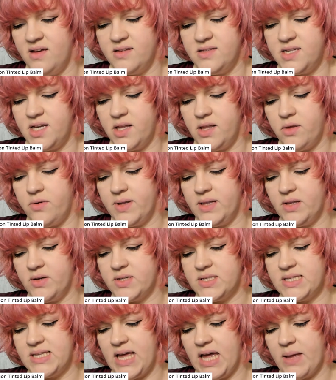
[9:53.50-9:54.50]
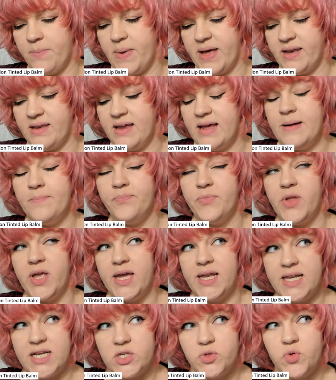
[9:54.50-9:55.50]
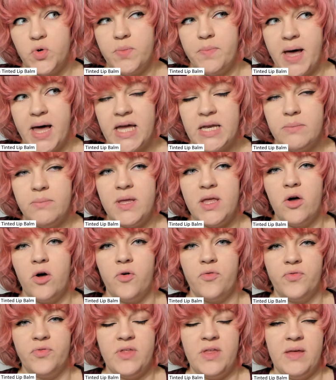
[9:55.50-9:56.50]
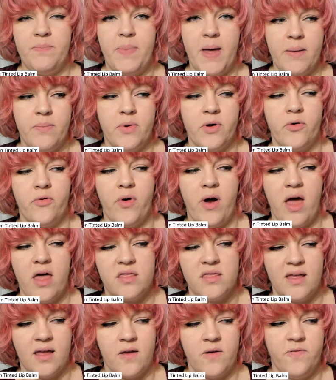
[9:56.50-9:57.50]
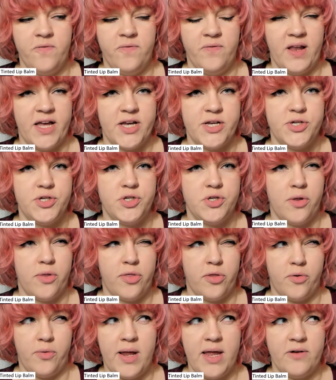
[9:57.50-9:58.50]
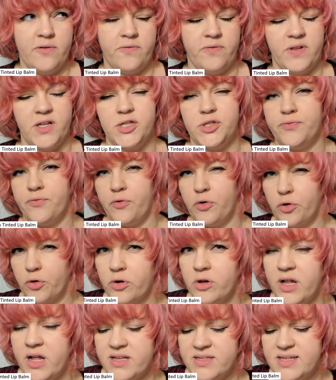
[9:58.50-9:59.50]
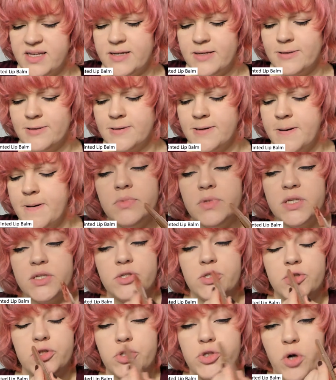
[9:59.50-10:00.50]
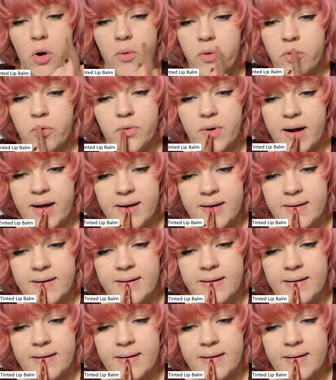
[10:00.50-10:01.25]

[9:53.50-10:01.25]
tell you it looks like, but it does remind me of the Pat McGrath like Flash 3 and Flash 4 glosses. Let's just show you, right?